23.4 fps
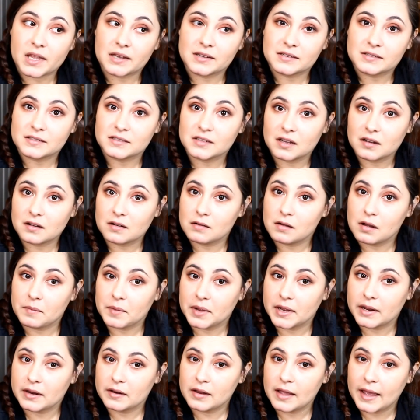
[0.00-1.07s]
so, I
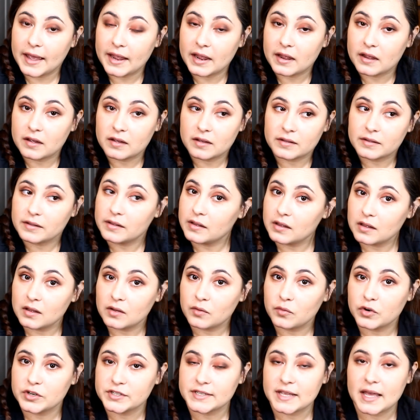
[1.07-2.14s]
mean, hey,
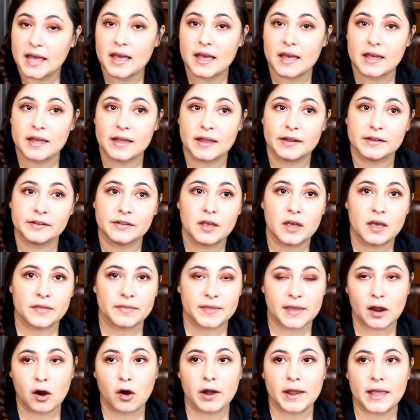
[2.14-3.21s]
we're staying.
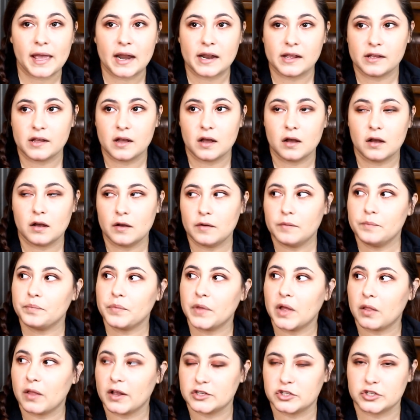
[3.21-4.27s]
They already had a
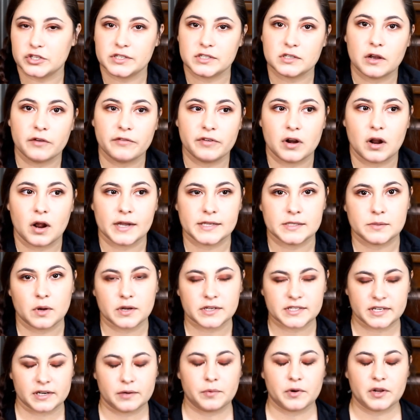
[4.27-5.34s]
electric stove and
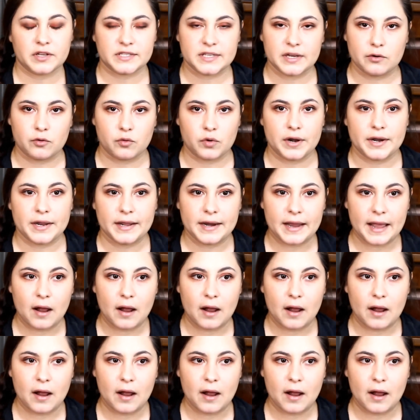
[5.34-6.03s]
icebox table because they were renting it